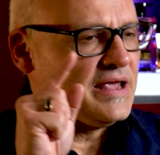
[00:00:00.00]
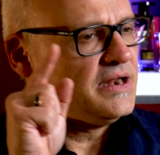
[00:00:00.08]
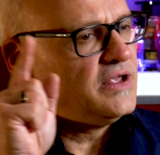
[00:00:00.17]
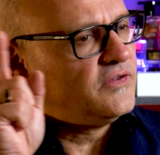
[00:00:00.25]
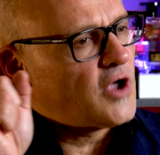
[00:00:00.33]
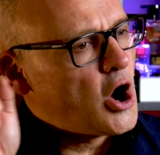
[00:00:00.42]
in
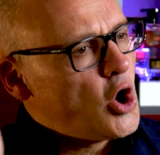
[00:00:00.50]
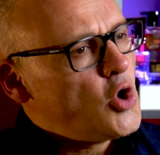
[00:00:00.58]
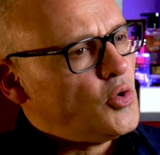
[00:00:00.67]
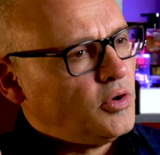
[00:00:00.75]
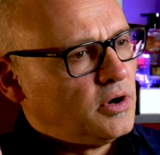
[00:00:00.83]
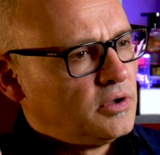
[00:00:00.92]
his
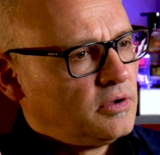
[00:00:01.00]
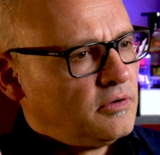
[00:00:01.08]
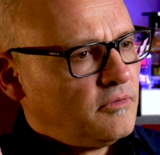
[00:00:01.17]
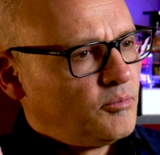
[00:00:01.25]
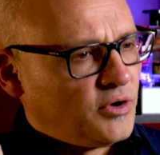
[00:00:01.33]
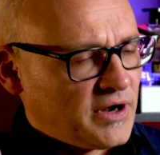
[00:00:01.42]
own
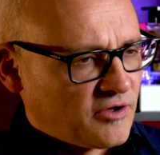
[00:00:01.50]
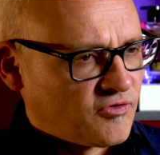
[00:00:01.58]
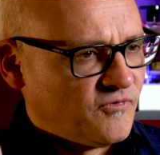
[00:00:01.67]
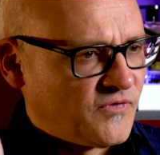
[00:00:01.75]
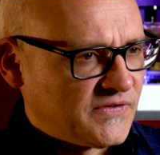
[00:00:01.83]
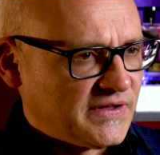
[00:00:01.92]

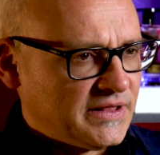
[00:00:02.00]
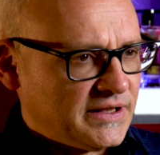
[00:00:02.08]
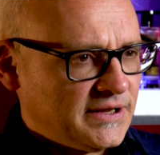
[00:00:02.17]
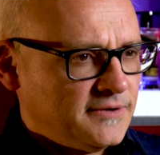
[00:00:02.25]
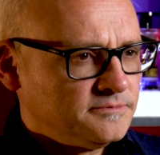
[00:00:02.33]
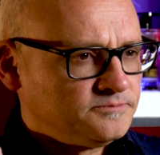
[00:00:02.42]
production facility,